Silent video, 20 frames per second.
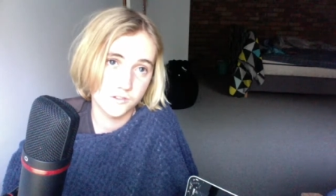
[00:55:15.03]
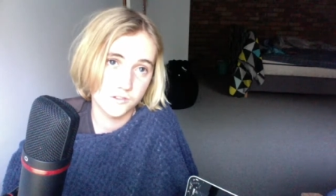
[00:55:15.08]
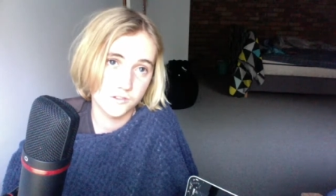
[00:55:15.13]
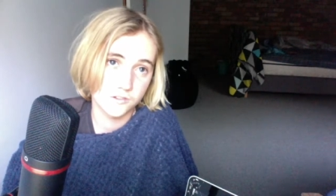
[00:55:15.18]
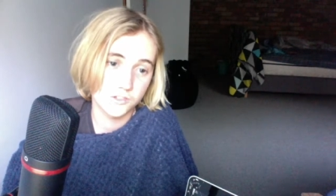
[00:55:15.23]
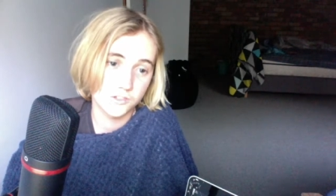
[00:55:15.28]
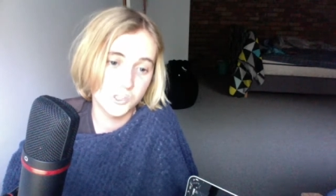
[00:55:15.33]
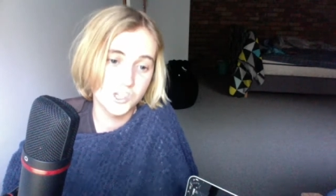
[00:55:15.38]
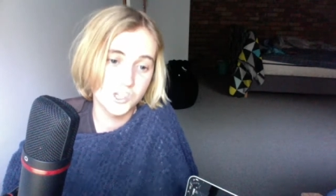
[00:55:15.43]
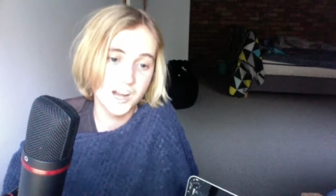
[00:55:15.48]
You
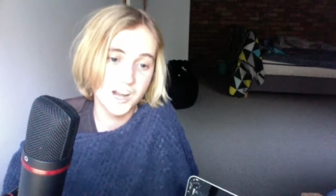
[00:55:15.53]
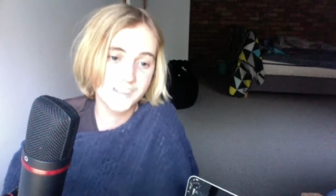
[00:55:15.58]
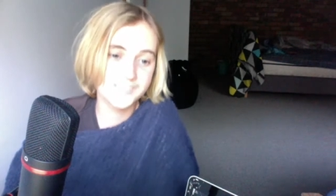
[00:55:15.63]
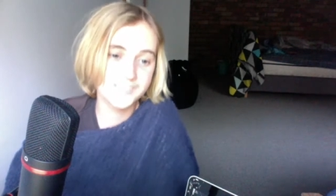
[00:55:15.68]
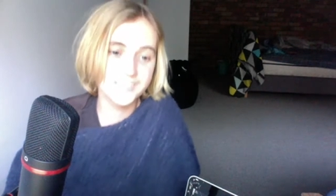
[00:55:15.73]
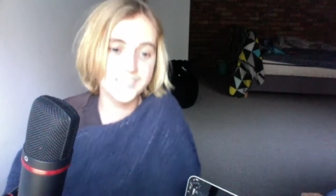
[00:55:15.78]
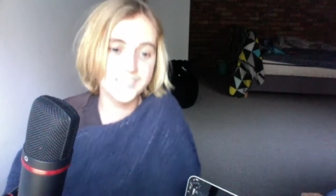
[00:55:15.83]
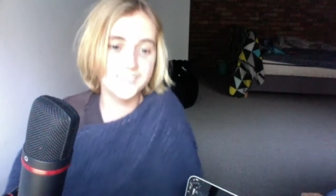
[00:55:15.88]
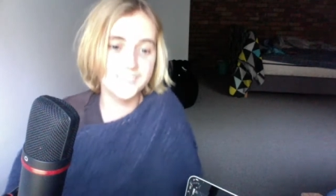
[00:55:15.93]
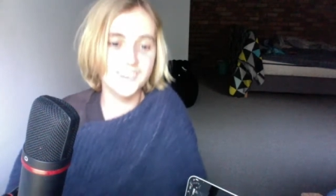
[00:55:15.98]
should
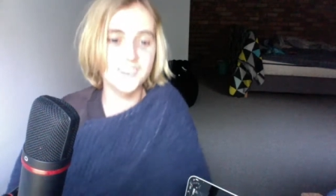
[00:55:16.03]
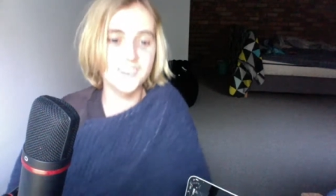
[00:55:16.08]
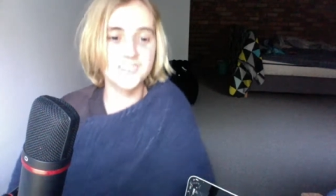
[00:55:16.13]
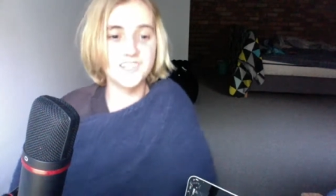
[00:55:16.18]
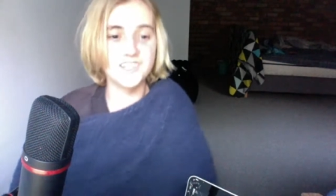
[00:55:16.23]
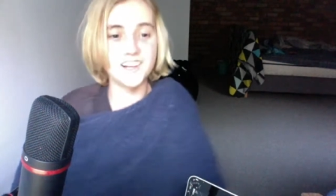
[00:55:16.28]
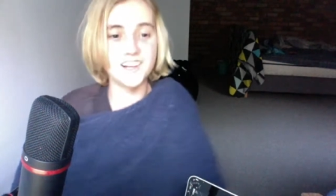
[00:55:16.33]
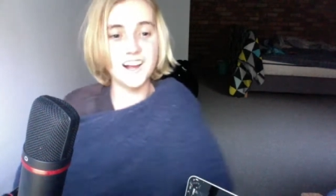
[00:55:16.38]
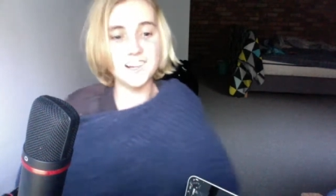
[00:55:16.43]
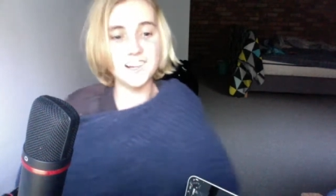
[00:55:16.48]

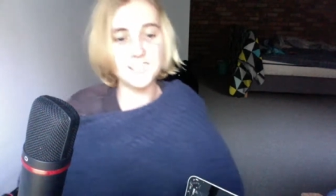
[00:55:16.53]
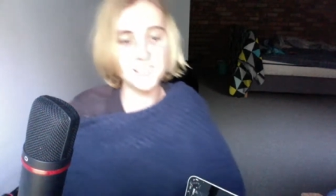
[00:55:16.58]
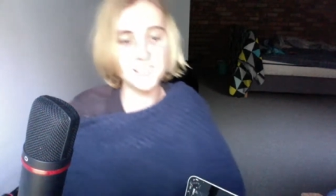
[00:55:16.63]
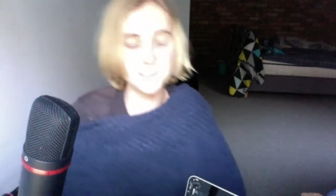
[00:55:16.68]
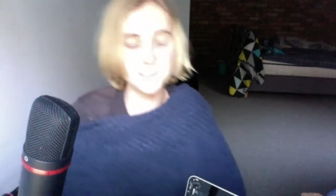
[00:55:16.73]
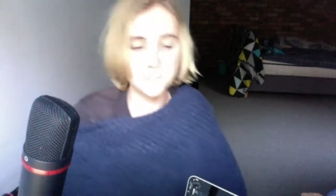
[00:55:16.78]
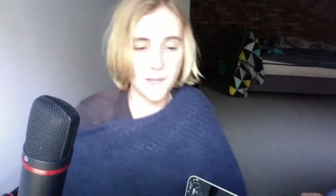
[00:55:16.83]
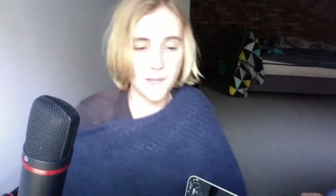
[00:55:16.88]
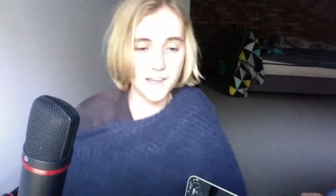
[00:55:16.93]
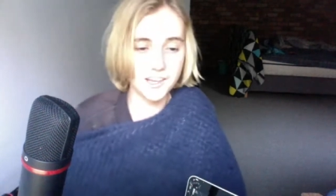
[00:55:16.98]
actually
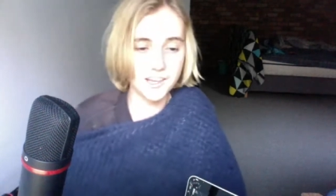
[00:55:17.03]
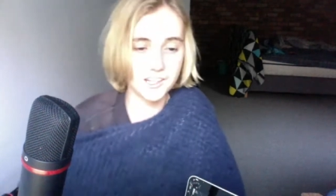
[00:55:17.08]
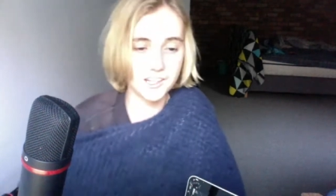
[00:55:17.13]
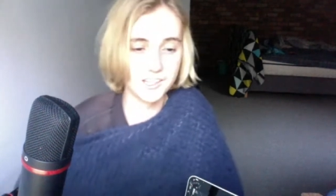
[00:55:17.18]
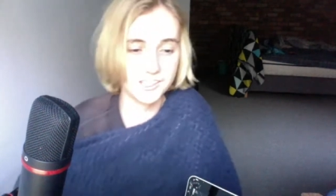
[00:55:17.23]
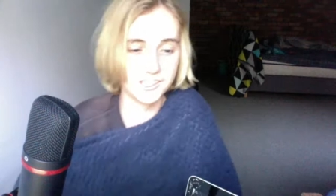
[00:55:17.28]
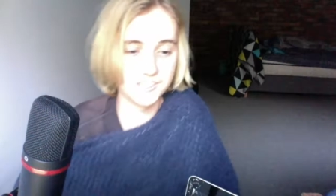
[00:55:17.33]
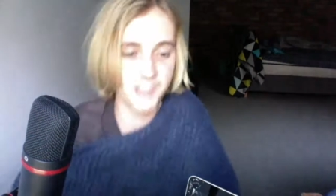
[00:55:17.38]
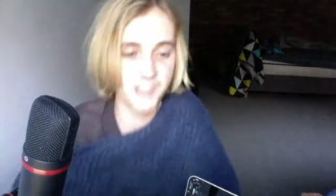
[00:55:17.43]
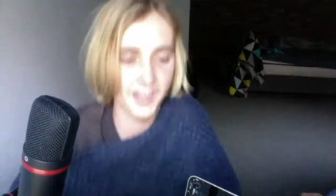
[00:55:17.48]
make a
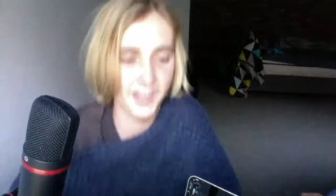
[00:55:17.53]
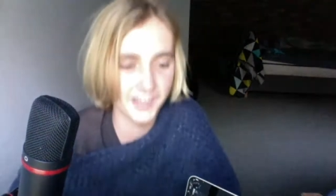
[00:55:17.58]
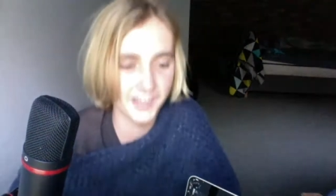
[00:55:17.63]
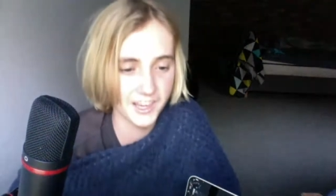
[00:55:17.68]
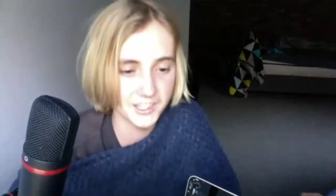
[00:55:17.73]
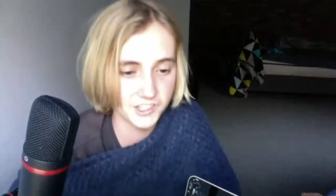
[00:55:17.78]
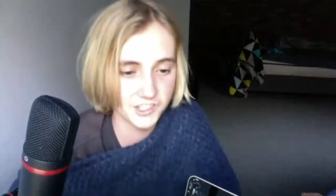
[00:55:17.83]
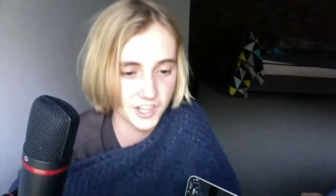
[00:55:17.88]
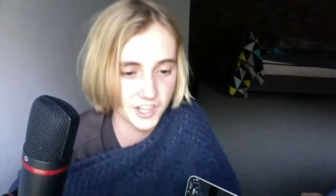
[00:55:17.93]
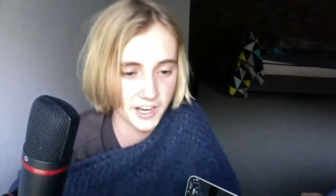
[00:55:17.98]

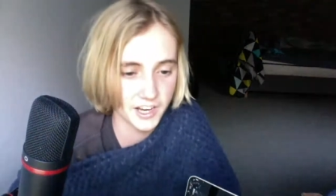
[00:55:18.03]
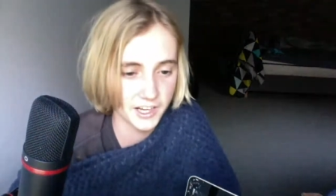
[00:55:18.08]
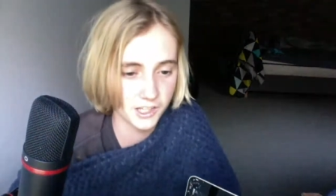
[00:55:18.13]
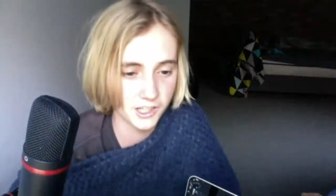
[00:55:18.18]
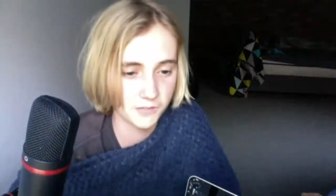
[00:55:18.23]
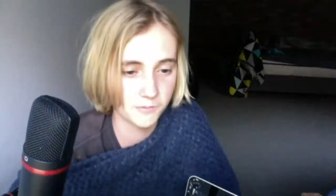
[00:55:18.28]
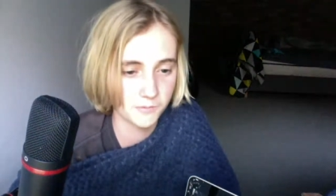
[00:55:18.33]
J.A.J.